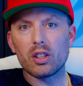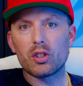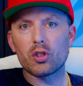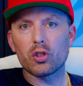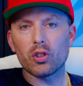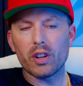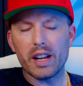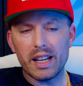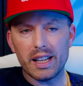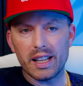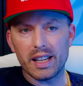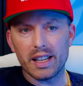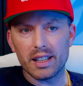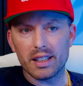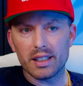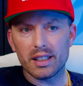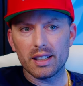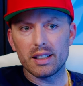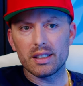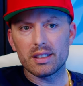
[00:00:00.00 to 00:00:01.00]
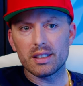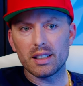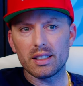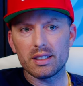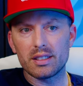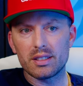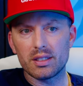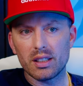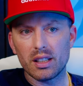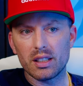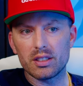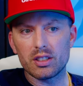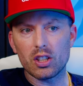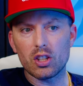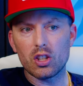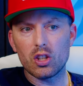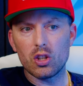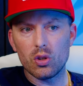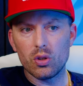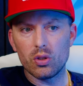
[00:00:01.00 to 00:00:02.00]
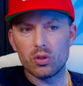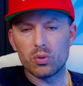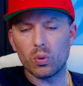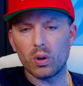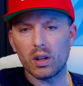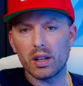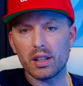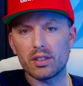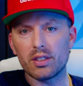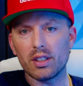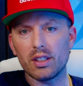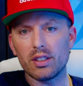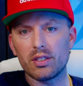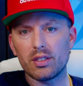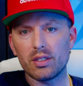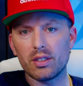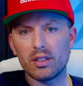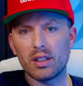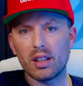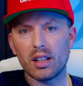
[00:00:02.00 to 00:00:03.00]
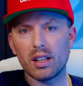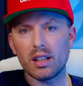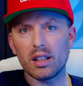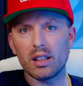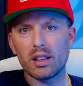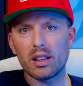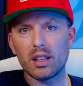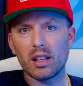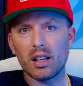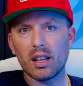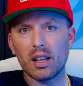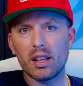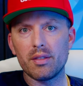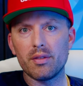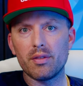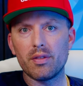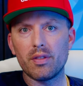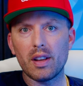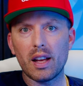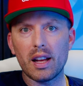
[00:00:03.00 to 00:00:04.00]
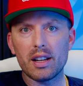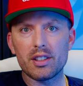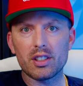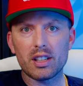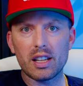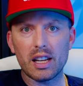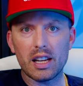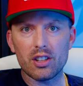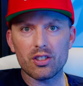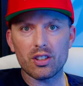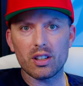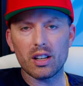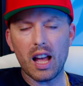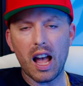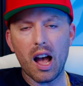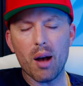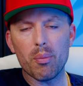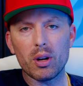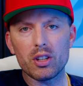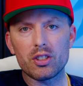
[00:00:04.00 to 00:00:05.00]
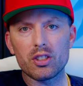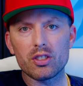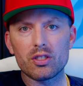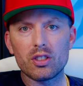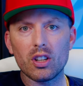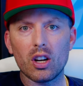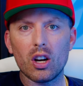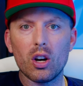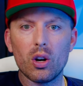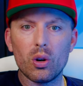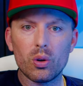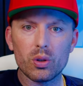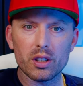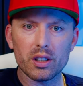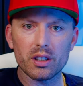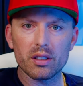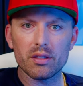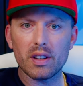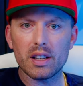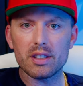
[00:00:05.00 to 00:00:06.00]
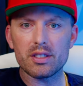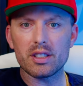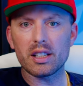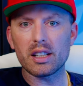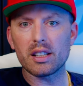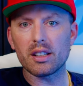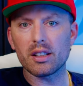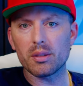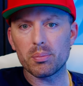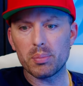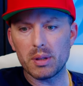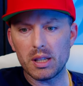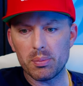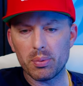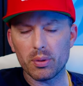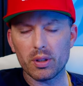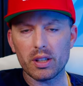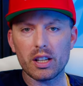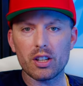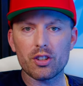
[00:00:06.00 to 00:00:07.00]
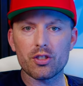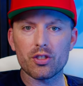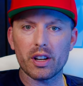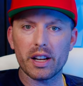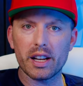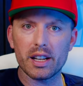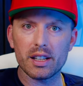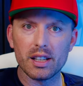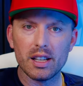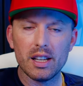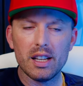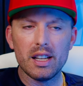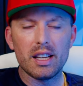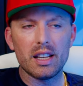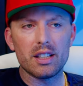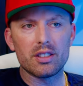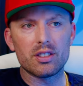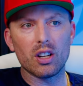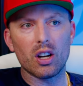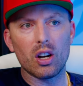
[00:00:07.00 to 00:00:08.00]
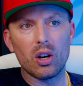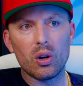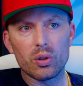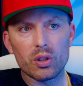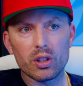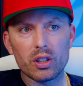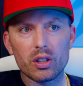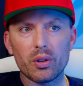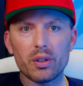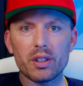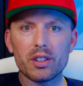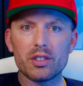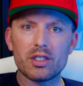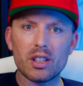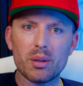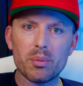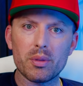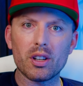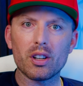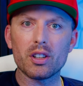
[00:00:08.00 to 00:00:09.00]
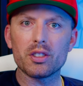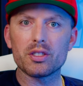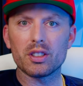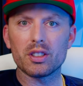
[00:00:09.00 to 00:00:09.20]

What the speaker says: training is a huge one, is the education. How much is the owner investing into the people to get trained? Is the owner going to seminars